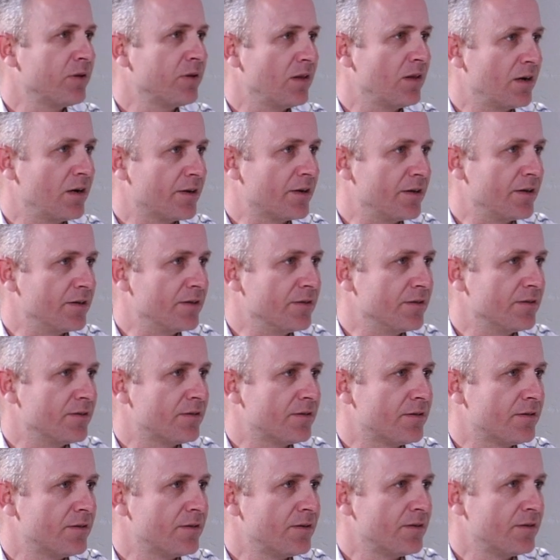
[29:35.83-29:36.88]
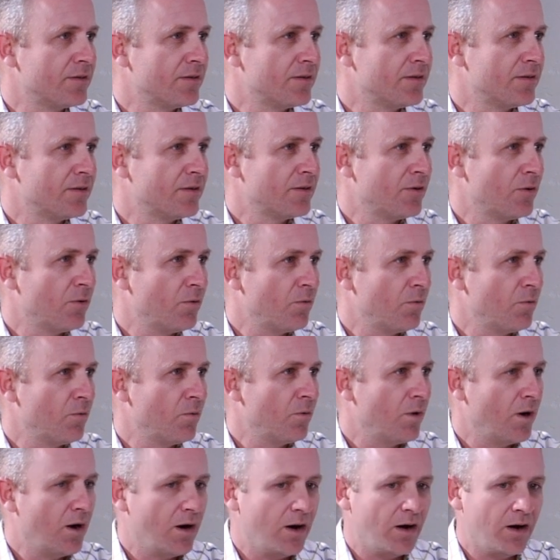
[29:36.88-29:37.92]
plugins,
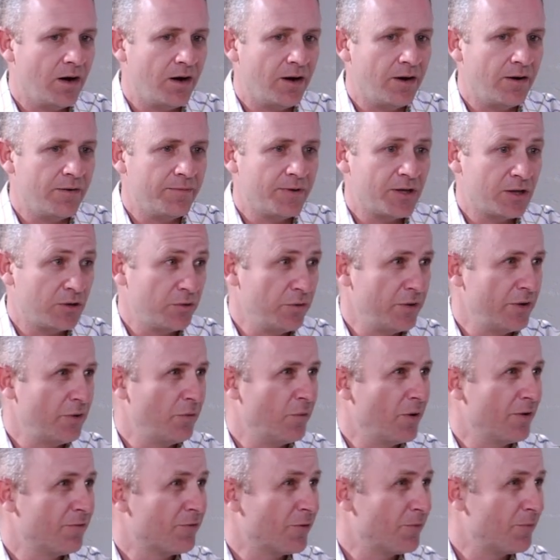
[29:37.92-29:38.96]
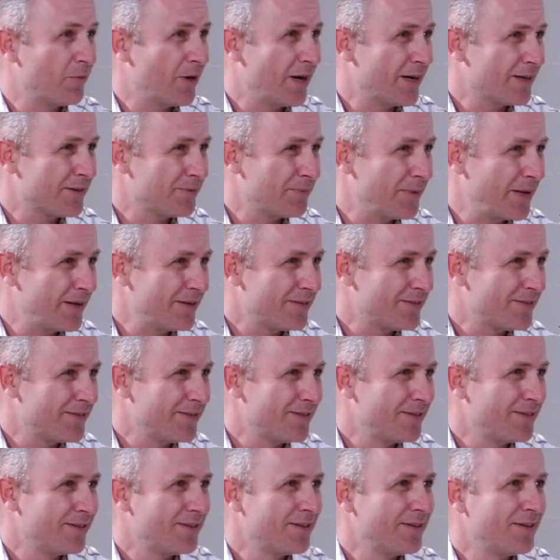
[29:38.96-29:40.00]
um, including one from Rackspace,
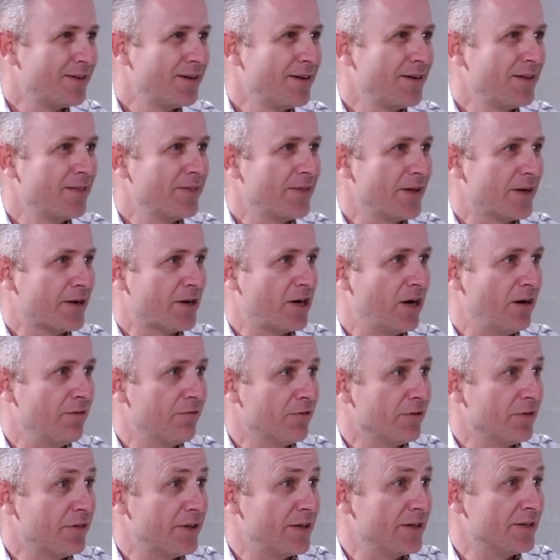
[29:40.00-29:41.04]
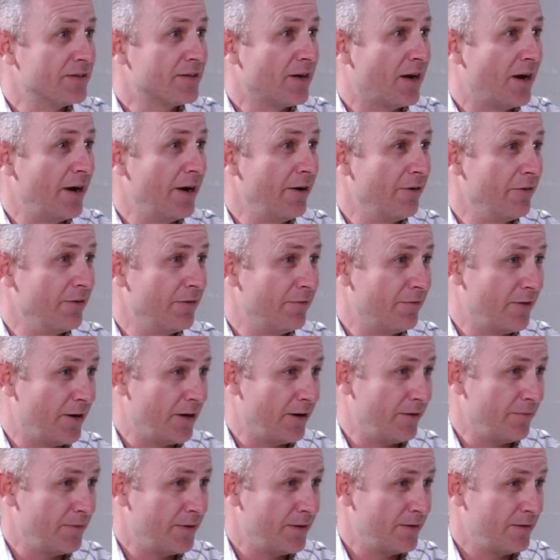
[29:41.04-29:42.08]
that cover the entire
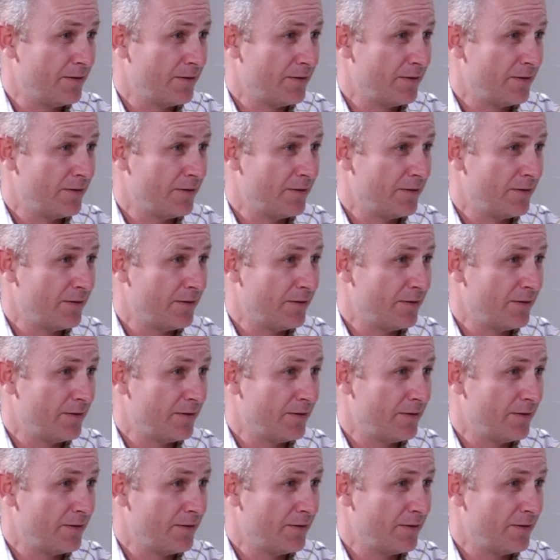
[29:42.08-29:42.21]
environment.